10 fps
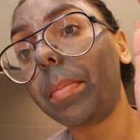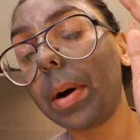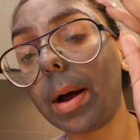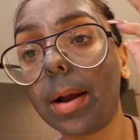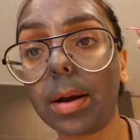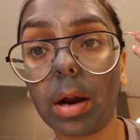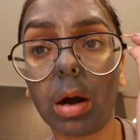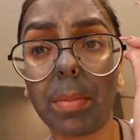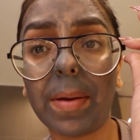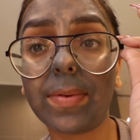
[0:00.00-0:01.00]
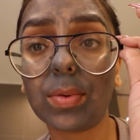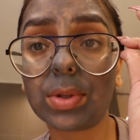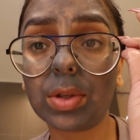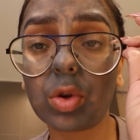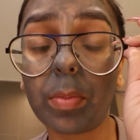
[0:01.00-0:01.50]
But um, I've
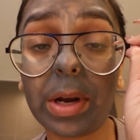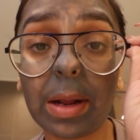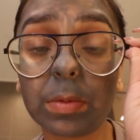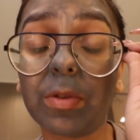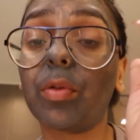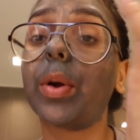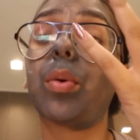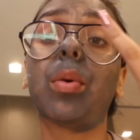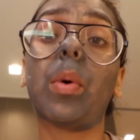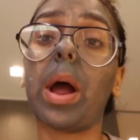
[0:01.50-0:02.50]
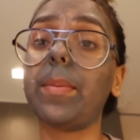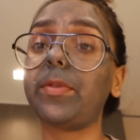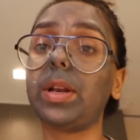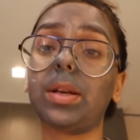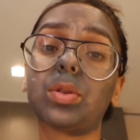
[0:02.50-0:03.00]
used it so many times before. I don't know why I'm
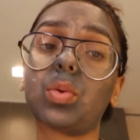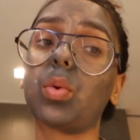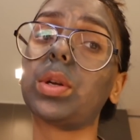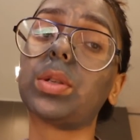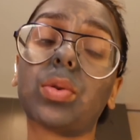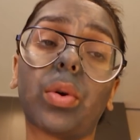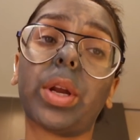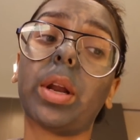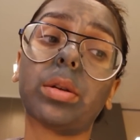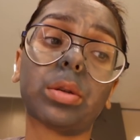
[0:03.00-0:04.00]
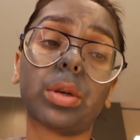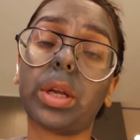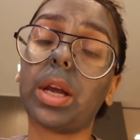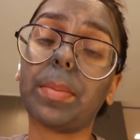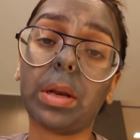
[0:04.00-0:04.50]
feeling so disoriented
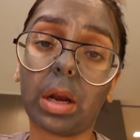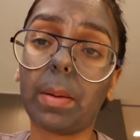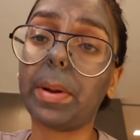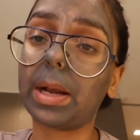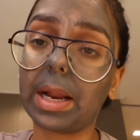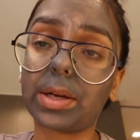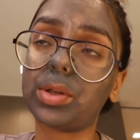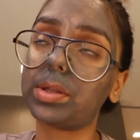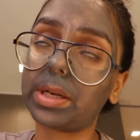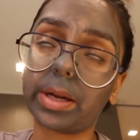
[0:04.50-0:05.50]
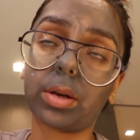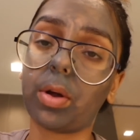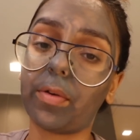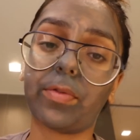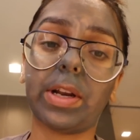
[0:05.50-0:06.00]
today. I'm a little bit like just like
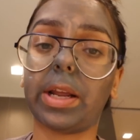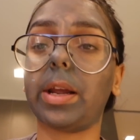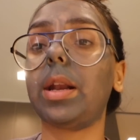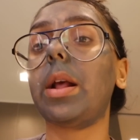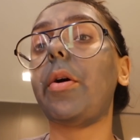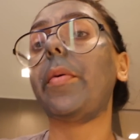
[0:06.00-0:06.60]
not feeling it.